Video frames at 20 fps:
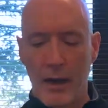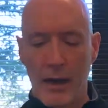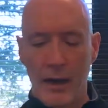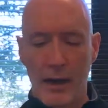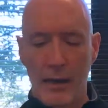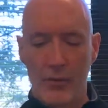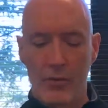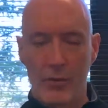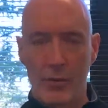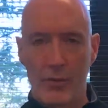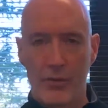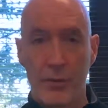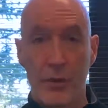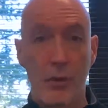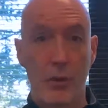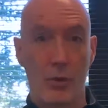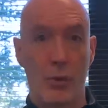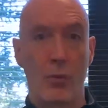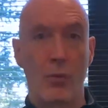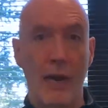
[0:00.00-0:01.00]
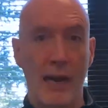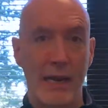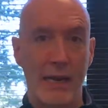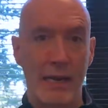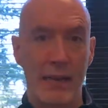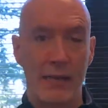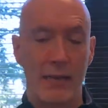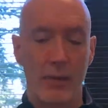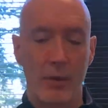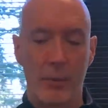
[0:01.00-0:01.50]
And so if you go to a
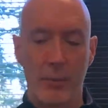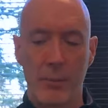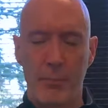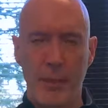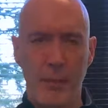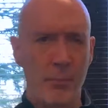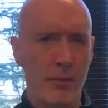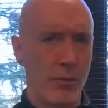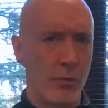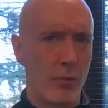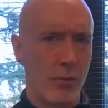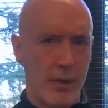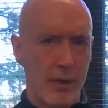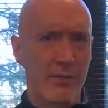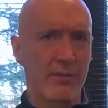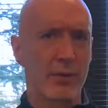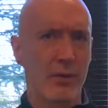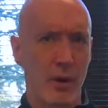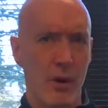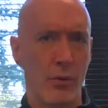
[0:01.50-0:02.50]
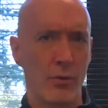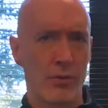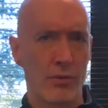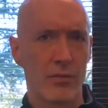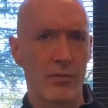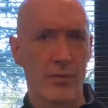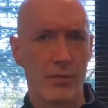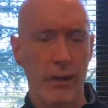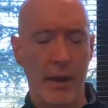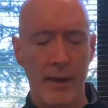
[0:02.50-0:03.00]
wedding, there'll be people that will give
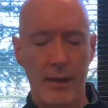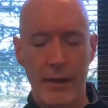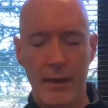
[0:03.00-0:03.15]
toasts, right?